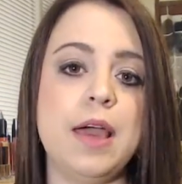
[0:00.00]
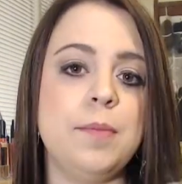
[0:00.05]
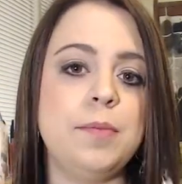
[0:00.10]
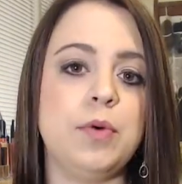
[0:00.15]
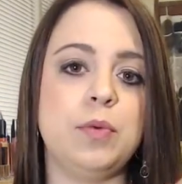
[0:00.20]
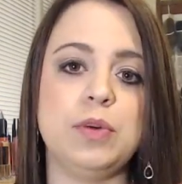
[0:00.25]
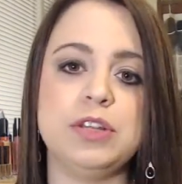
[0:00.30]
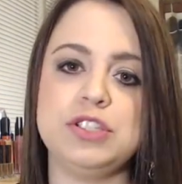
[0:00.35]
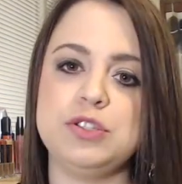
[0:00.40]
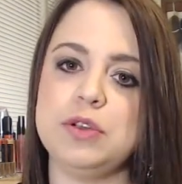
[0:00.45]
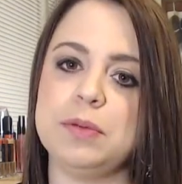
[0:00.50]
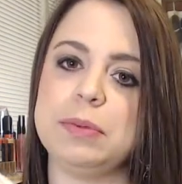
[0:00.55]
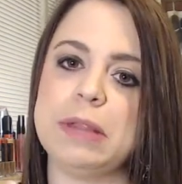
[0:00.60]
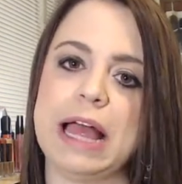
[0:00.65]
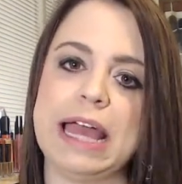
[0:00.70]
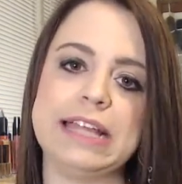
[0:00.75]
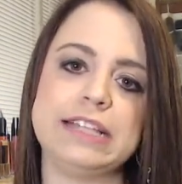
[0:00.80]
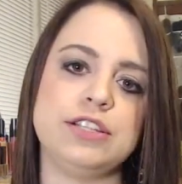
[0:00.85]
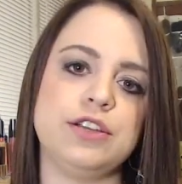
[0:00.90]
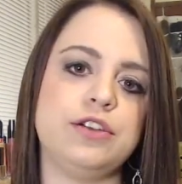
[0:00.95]
but once you
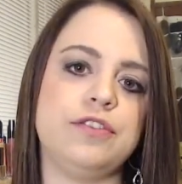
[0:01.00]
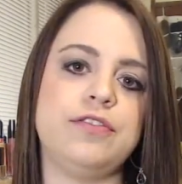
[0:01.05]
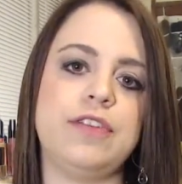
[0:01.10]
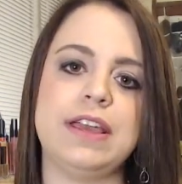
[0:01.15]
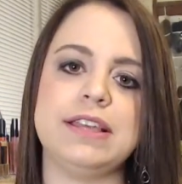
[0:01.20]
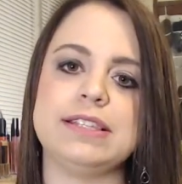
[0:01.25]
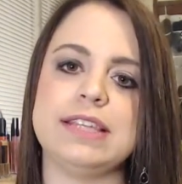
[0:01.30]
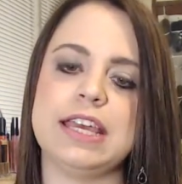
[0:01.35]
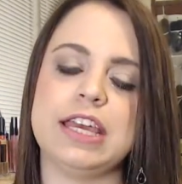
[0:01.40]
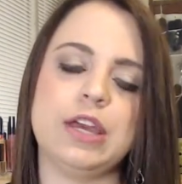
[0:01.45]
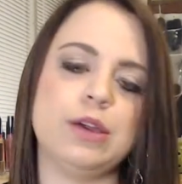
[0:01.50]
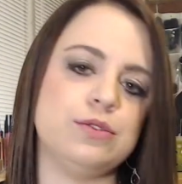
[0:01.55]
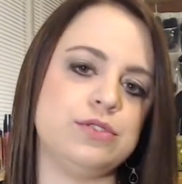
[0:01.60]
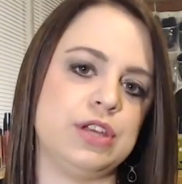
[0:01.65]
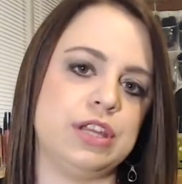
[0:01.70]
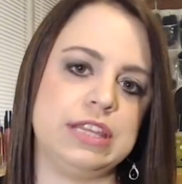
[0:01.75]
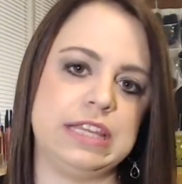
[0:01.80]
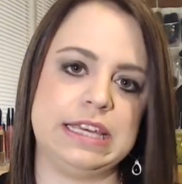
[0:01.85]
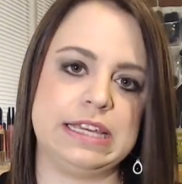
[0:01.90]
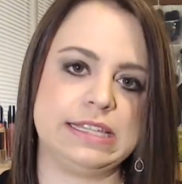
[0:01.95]
apply it to your face, it goes
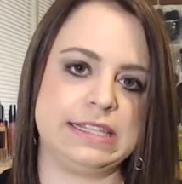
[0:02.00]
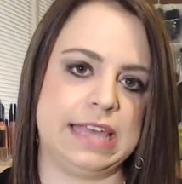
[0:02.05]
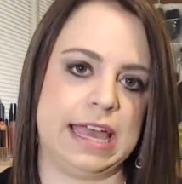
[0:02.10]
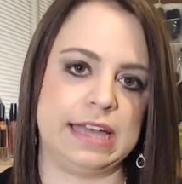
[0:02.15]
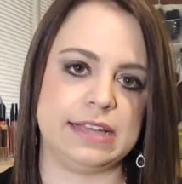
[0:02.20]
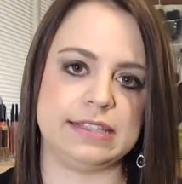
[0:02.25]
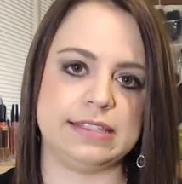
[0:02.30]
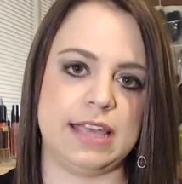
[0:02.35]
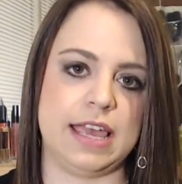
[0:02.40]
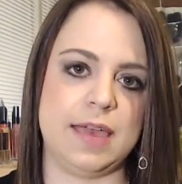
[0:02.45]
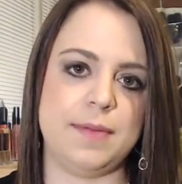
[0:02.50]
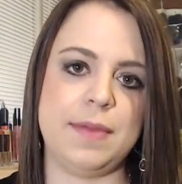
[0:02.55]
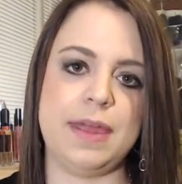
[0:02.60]
on the exact same.